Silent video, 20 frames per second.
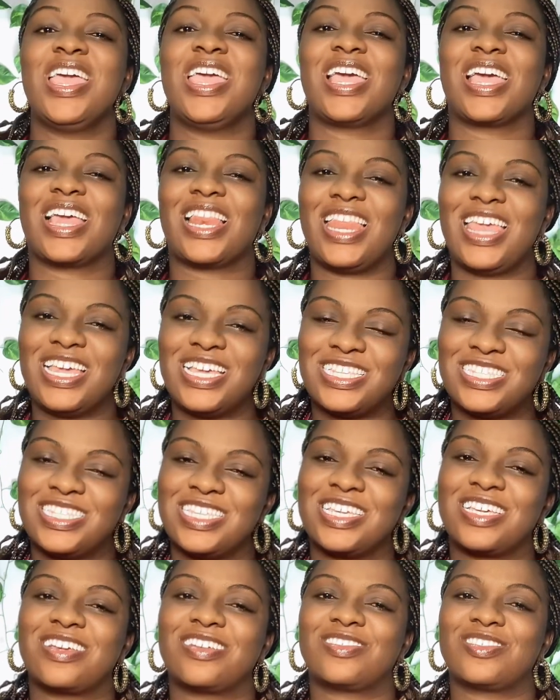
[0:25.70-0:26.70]
Click
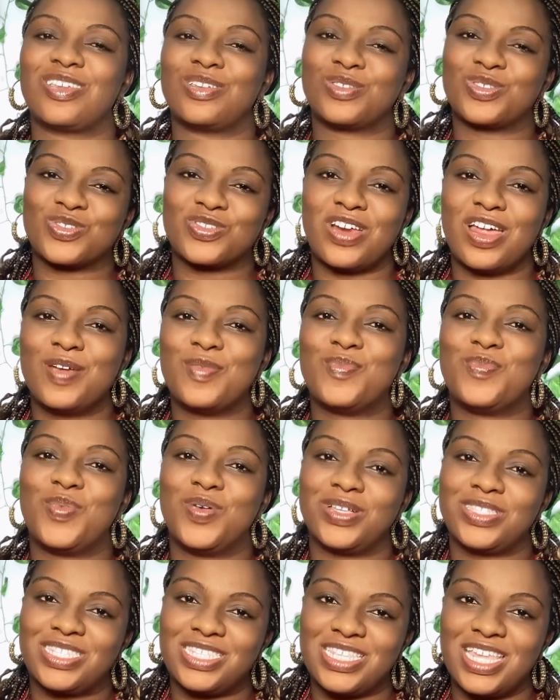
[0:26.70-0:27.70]
the subscribe
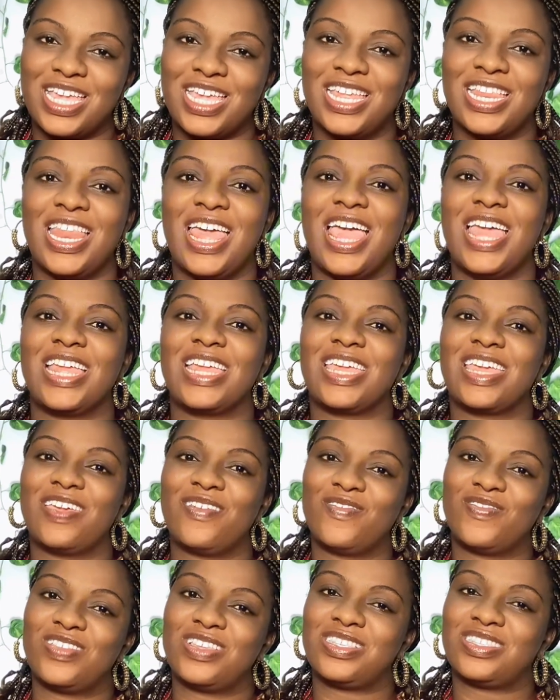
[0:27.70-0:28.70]
button and
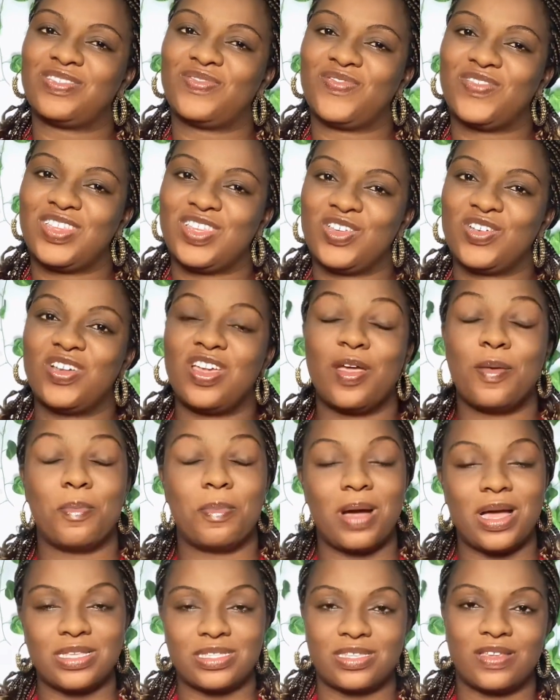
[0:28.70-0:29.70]
give this video a
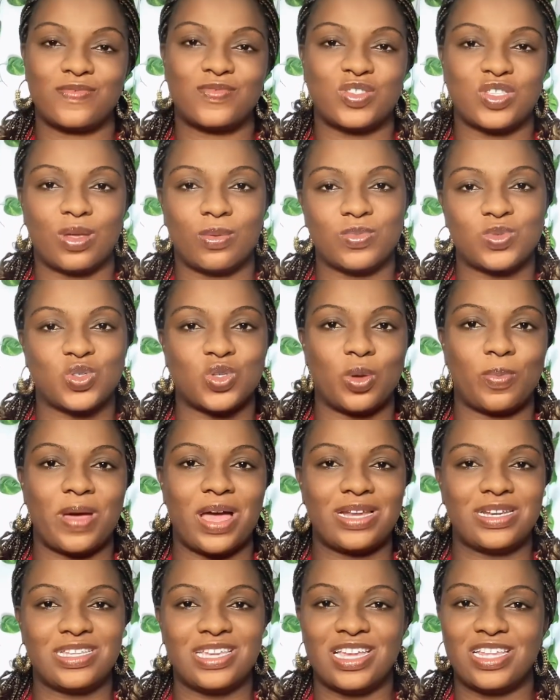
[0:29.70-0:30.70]
massive thumbs up
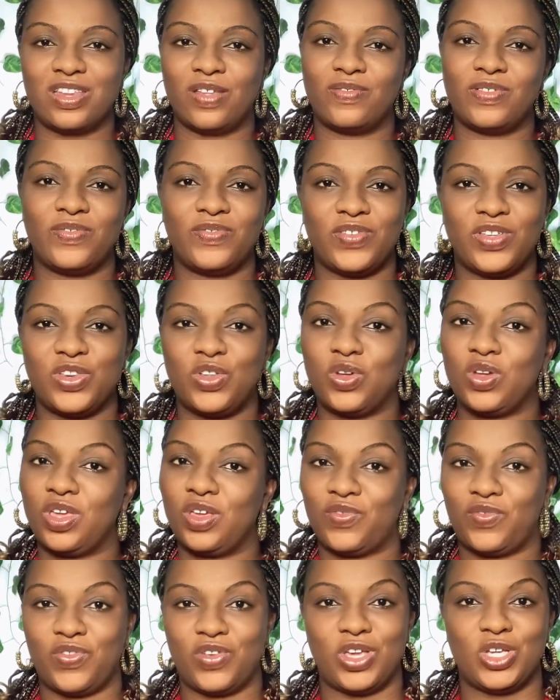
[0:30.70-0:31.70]
at the end of the video
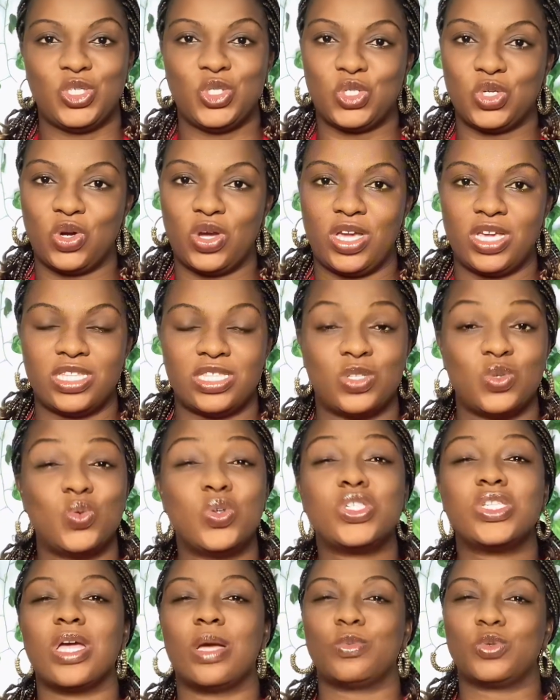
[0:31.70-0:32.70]
if you enjoy it,
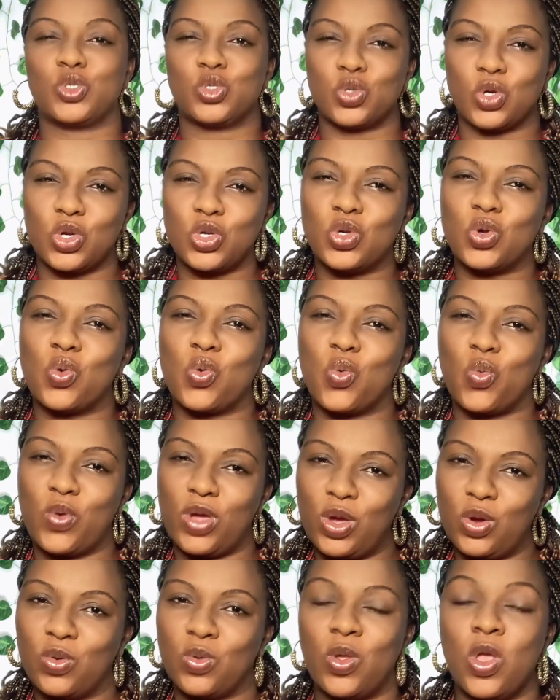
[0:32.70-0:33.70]
which I'm sure you
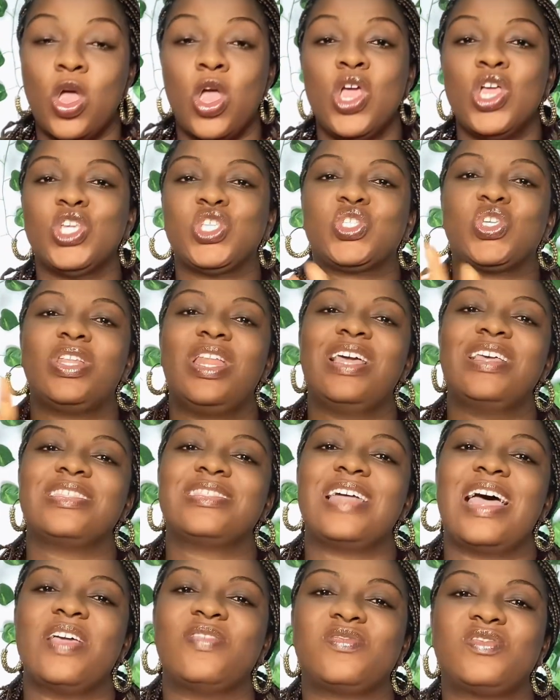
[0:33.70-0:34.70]
will. So let's
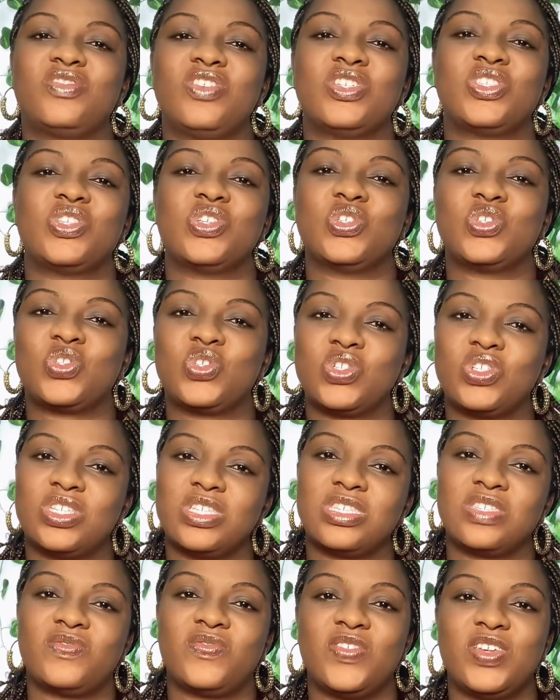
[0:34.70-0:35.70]
dive straight into
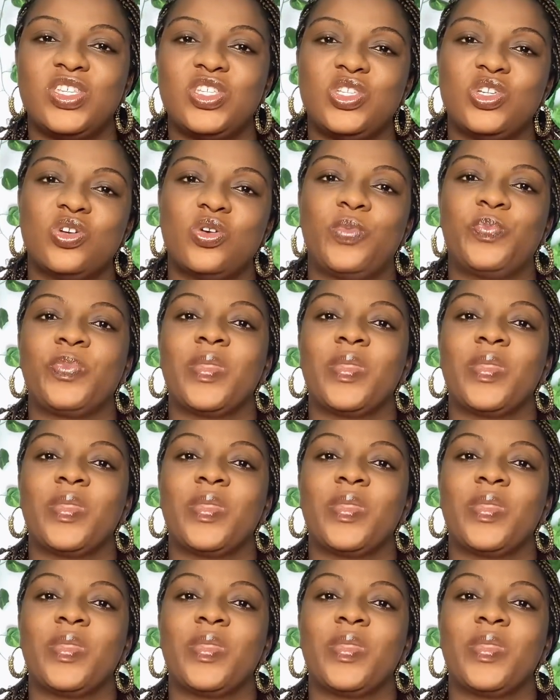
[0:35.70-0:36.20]
this video.